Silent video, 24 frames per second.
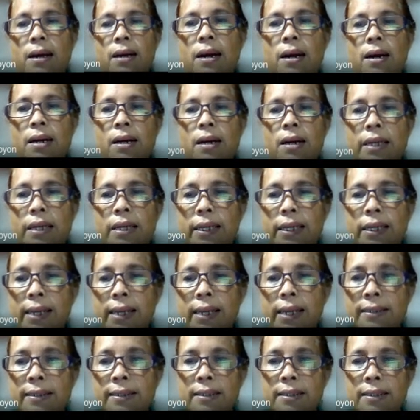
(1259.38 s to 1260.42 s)
Our
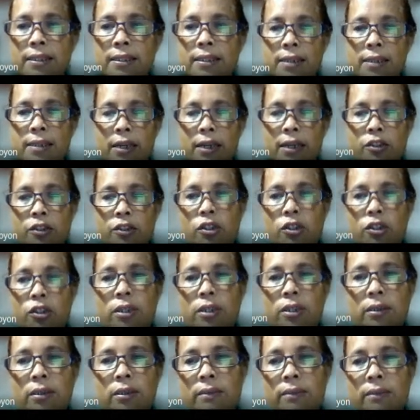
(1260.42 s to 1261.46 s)
next
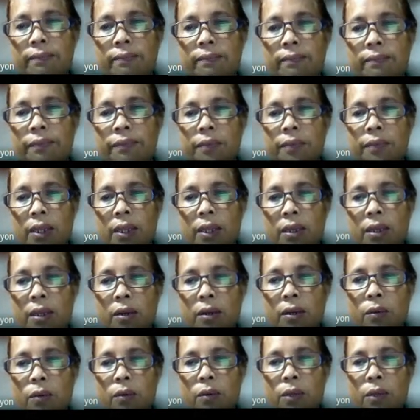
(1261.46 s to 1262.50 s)
discussion
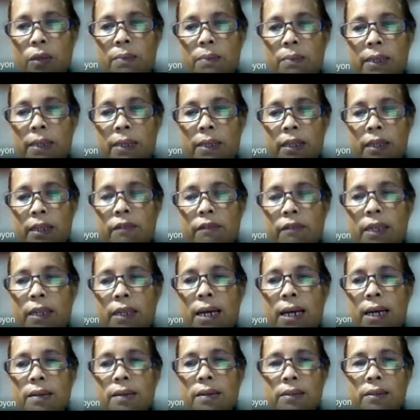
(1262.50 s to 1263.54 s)
will be given
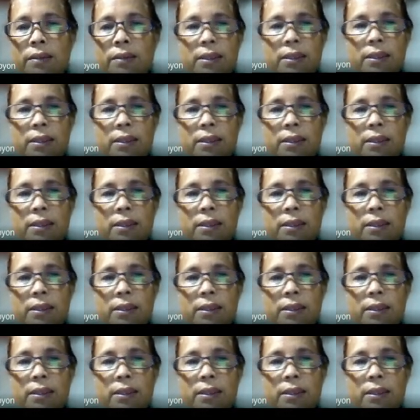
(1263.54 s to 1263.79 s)
out